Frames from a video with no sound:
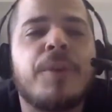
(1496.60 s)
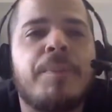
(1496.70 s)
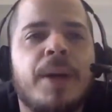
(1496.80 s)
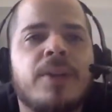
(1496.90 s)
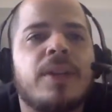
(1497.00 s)
if
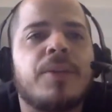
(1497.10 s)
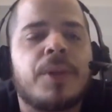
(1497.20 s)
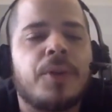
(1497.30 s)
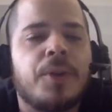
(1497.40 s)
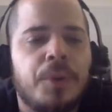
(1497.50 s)
you bundle it
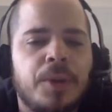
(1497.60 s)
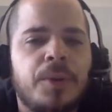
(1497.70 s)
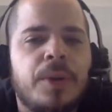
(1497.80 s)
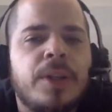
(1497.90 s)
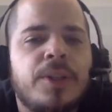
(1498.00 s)
with
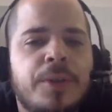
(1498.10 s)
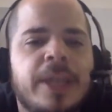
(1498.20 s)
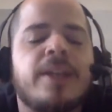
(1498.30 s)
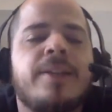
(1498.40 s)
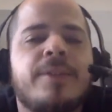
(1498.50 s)
Hulu, you
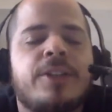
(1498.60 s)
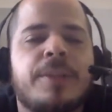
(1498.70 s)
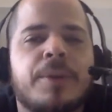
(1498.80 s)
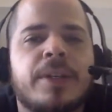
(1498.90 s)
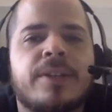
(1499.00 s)
get an even
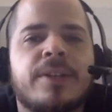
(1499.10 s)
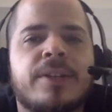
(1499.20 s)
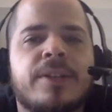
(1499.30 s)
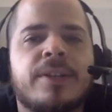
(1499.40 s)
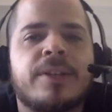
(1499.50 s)
cheaper
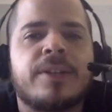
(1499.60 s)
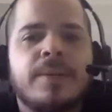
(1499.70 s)
discount on it.